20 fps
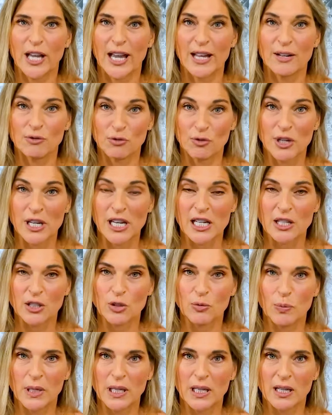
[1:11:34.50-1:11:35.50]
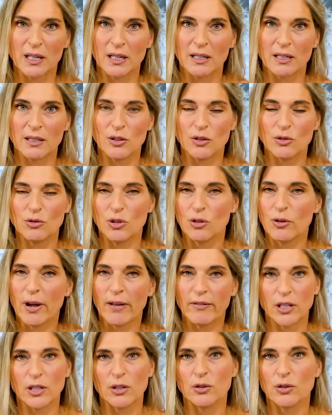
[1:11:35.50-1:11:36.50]
and reach because you do
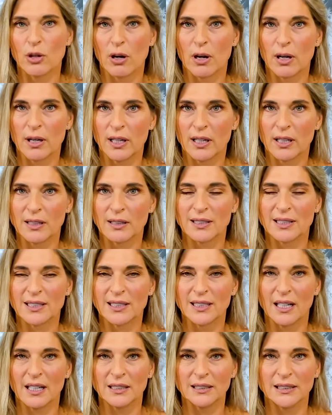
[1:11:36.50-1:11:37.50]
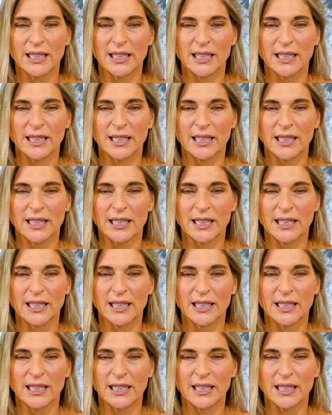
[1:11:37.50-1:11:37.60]
have a huge audience on